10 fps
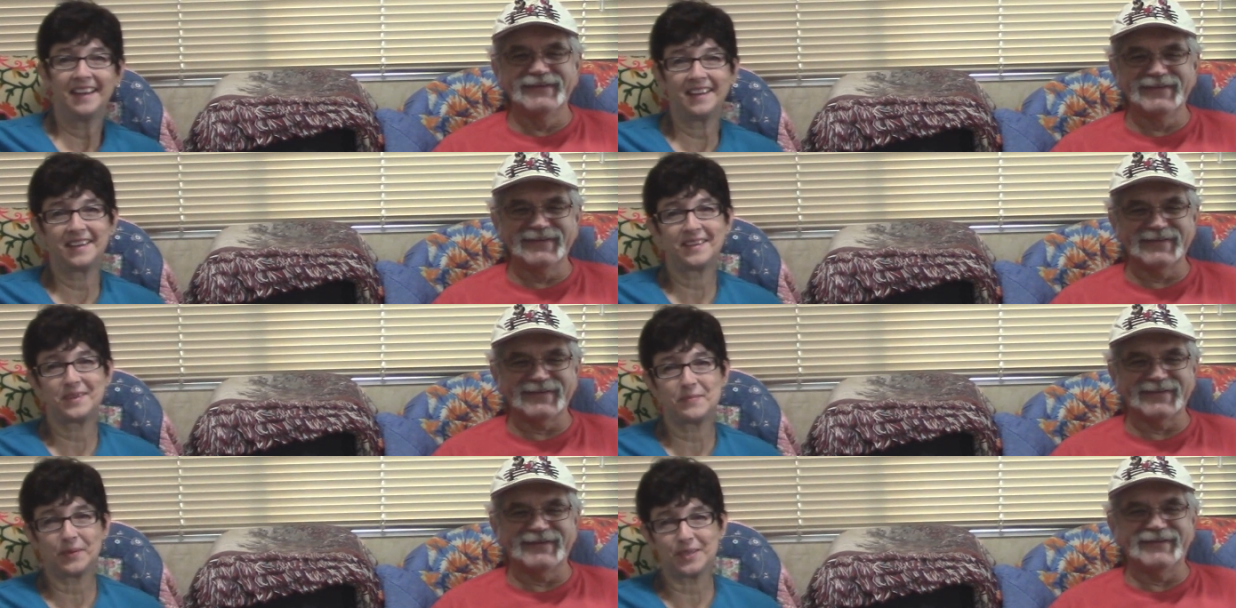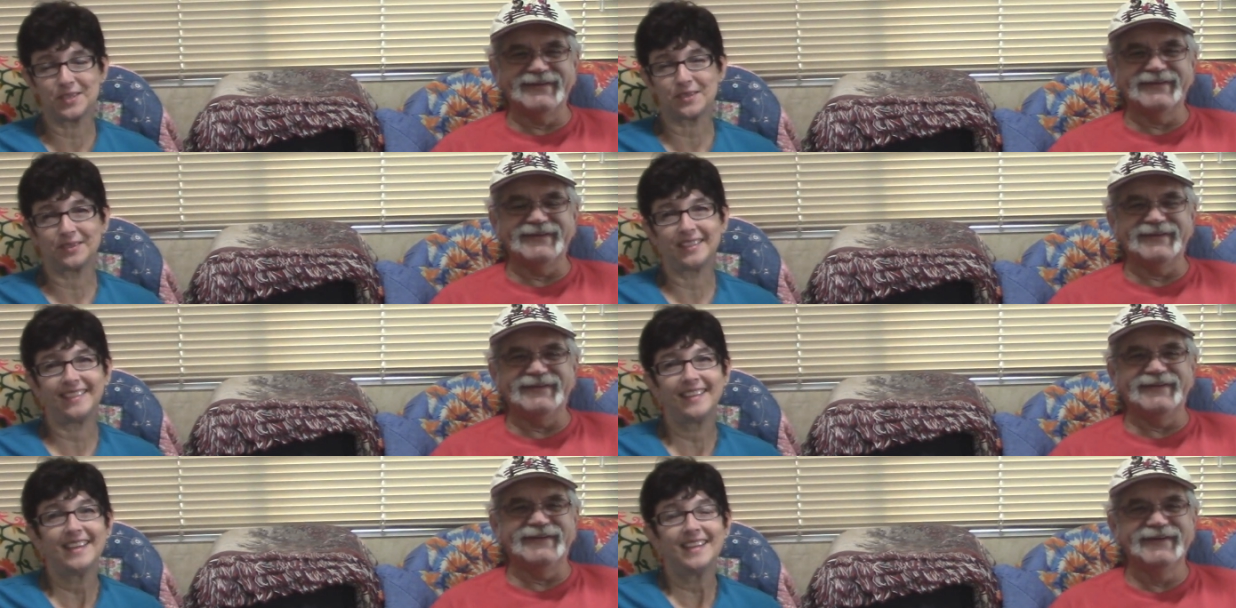Speaker 1: oh, poor
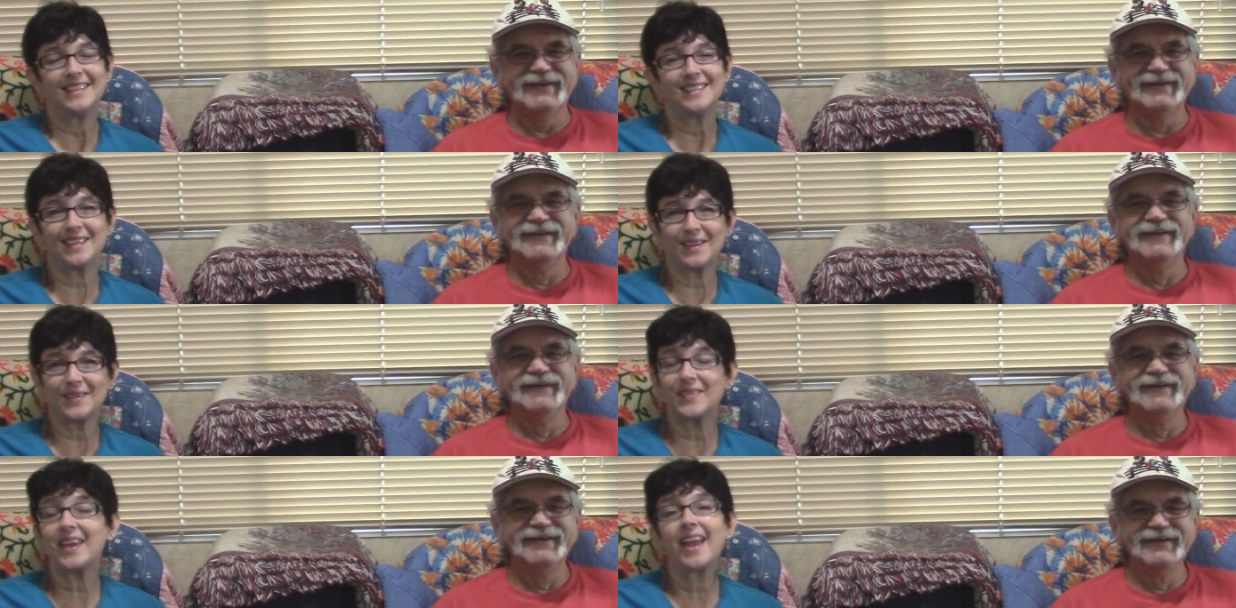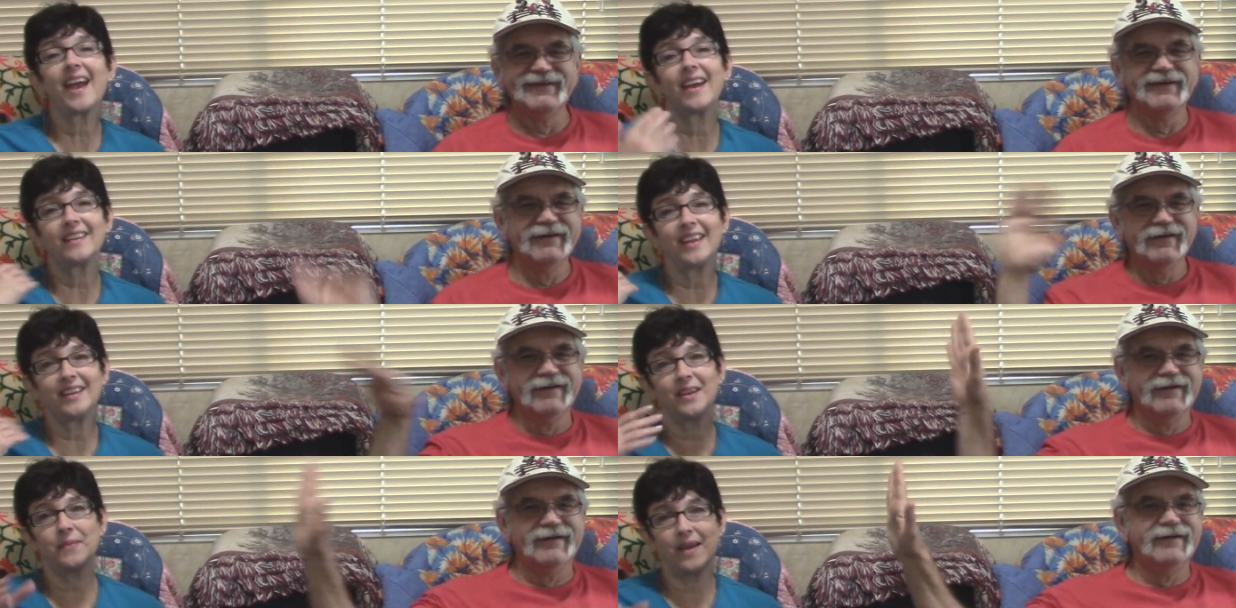Jolene. So they had
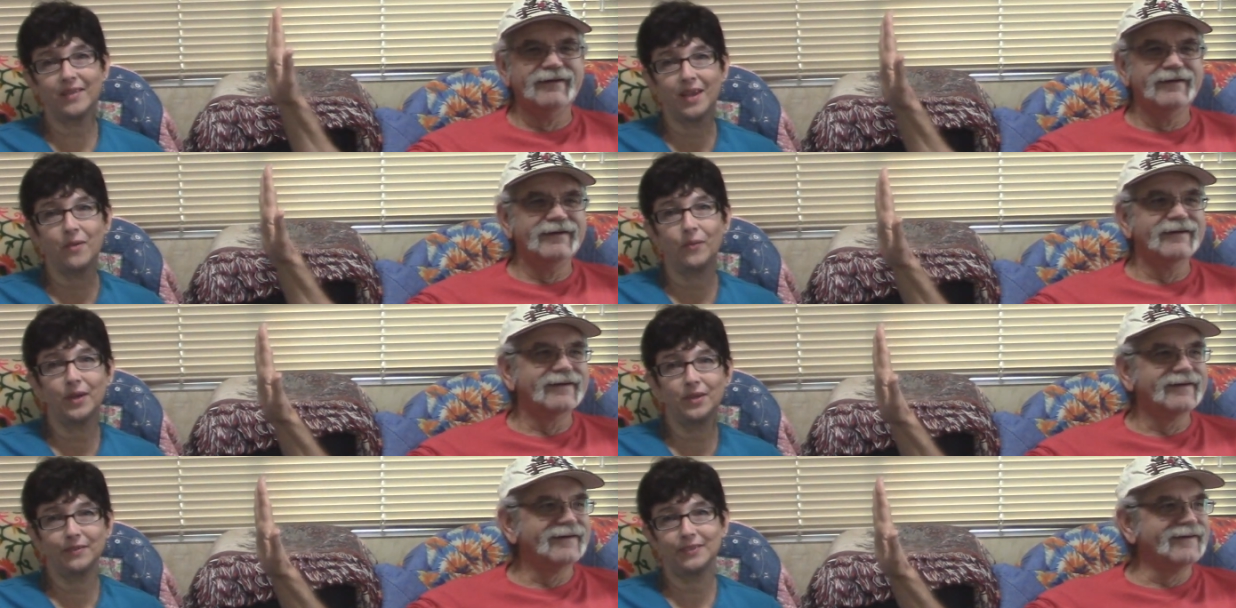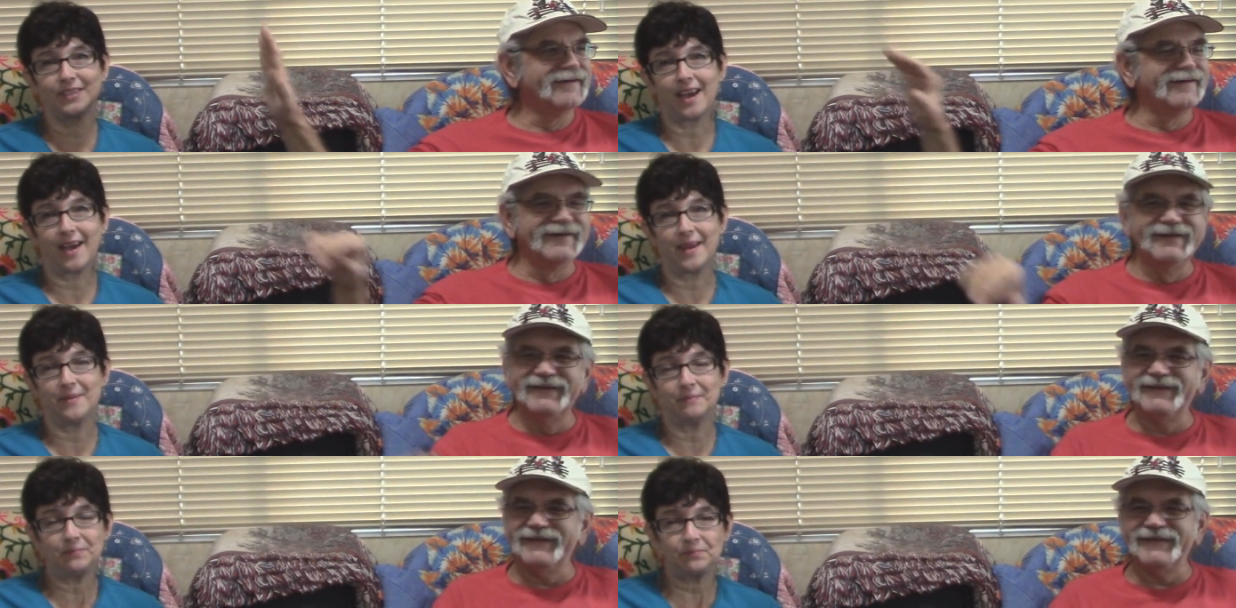ended up having a wonderful
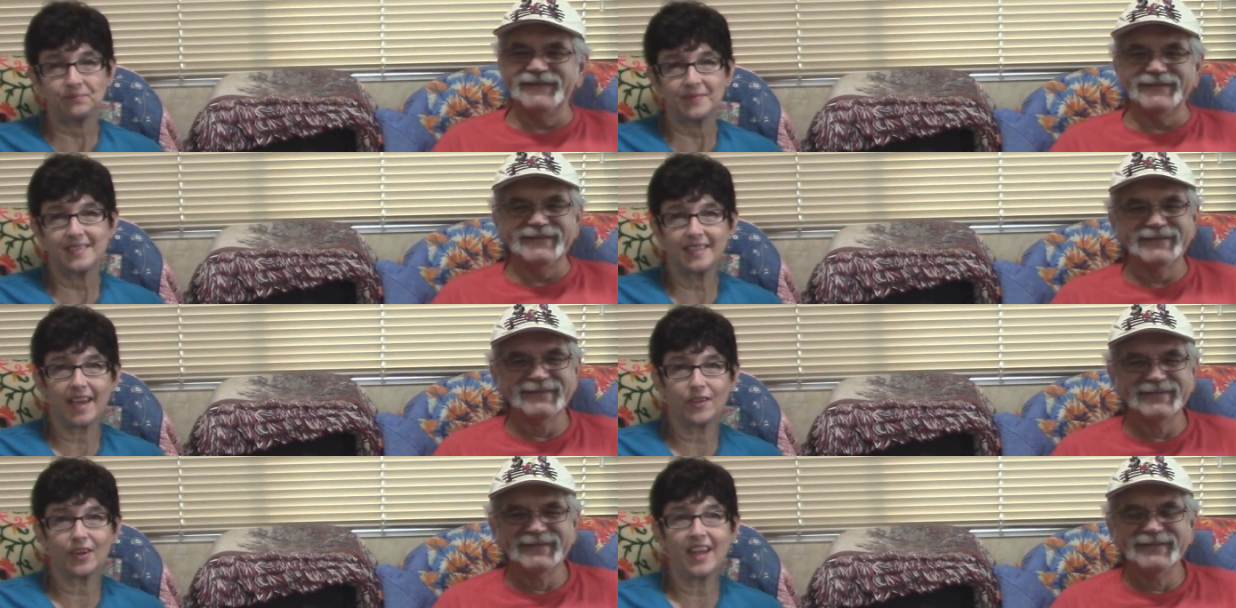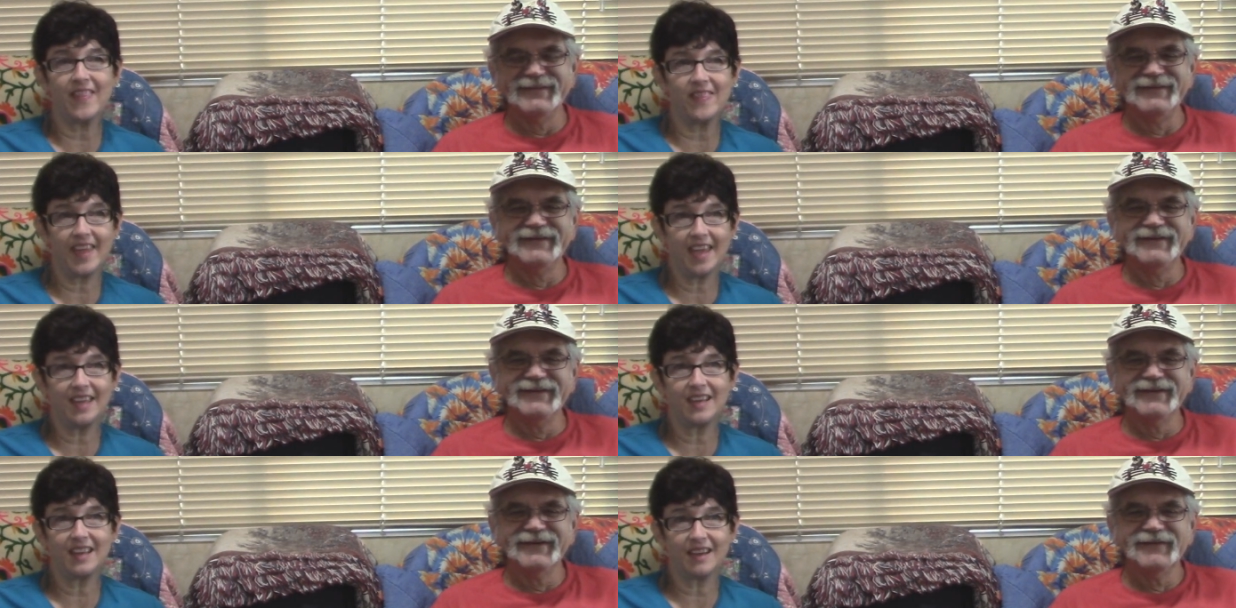time together. And
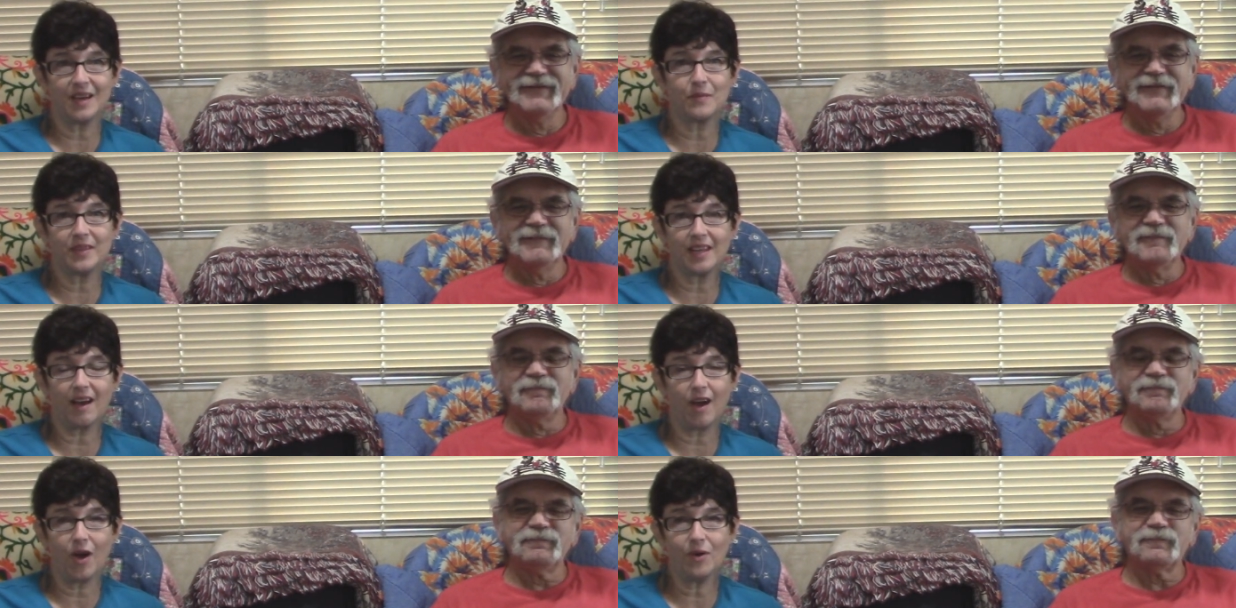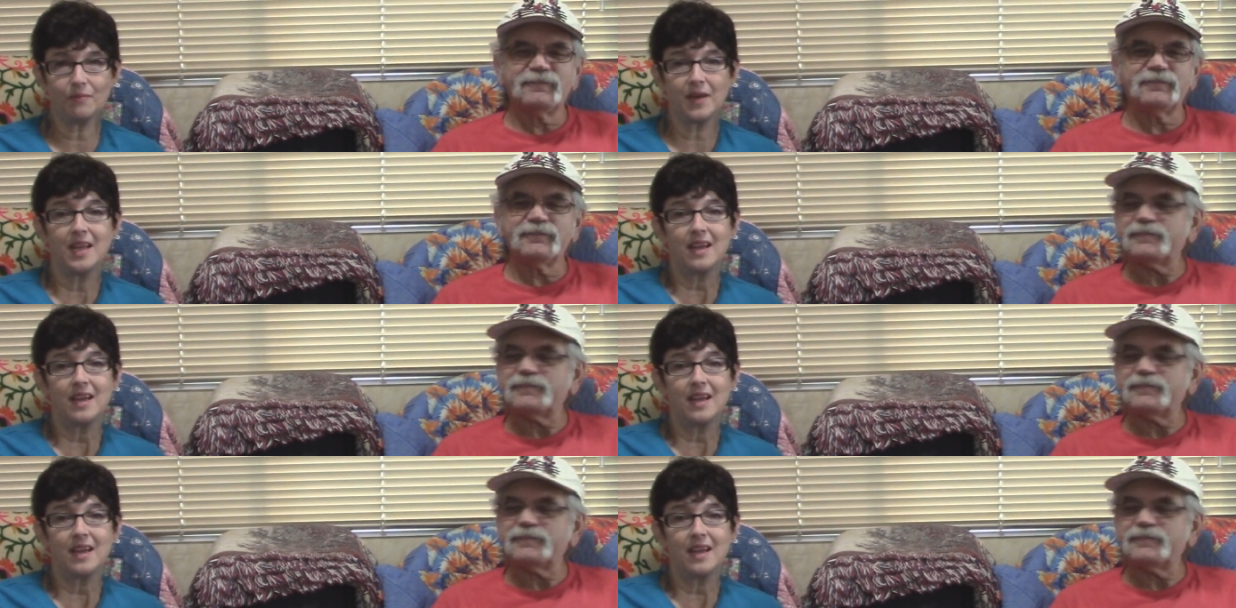then um, when they got home,